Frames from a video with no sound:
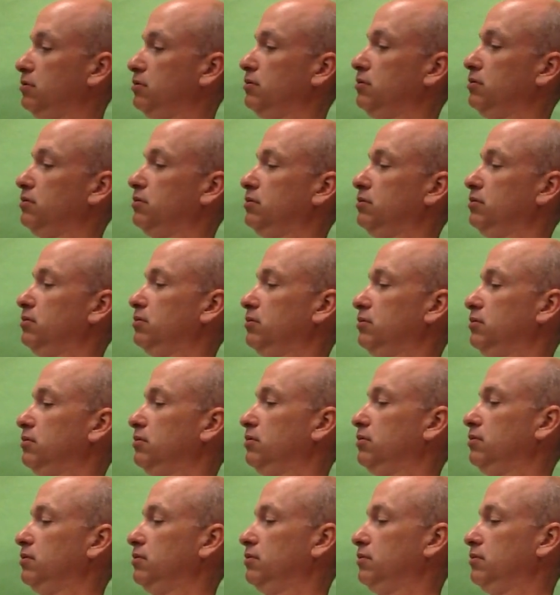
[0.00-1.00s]

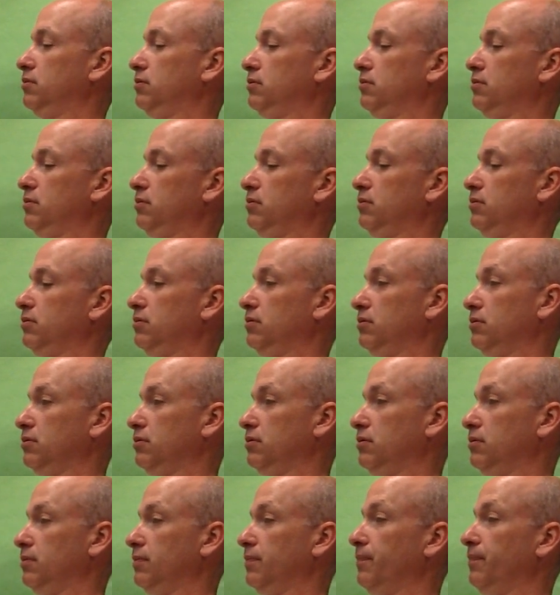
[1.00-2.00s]
Nothing is said.